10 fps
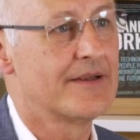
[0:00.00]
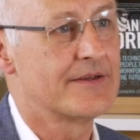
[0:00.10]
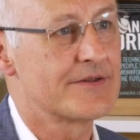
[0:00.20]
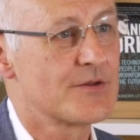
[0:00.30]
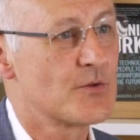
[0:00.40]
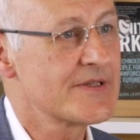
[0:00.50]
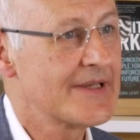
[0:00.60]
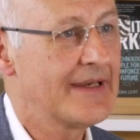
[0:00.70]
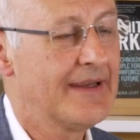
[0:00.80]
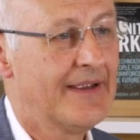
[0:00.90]
their
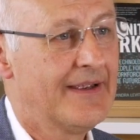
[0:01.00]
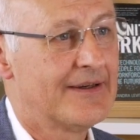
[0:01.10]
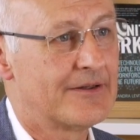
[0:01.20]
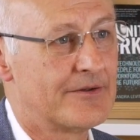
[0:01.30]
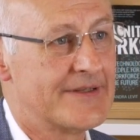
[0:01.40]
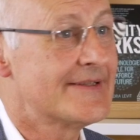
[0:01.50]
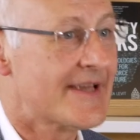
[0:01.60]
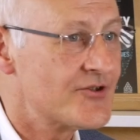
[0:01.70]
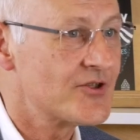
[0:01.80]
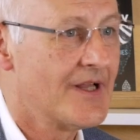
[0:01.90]
sourcing or
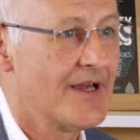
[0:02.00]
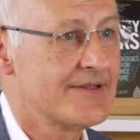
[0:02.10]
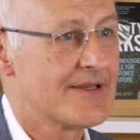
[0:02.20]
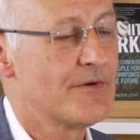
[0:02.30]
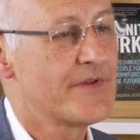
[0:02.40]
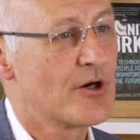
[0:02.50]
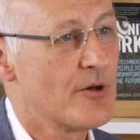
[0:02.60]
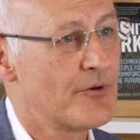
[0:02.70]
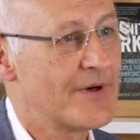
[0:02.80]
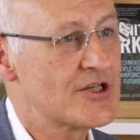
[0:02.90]
decentralize some of their
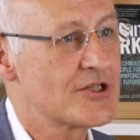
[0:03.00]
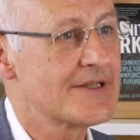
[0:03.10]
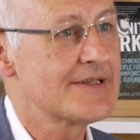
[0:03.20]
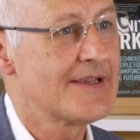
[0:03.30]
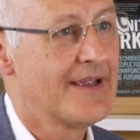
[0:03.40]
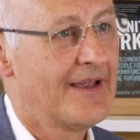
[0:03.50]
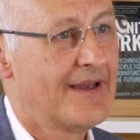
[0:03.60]
operations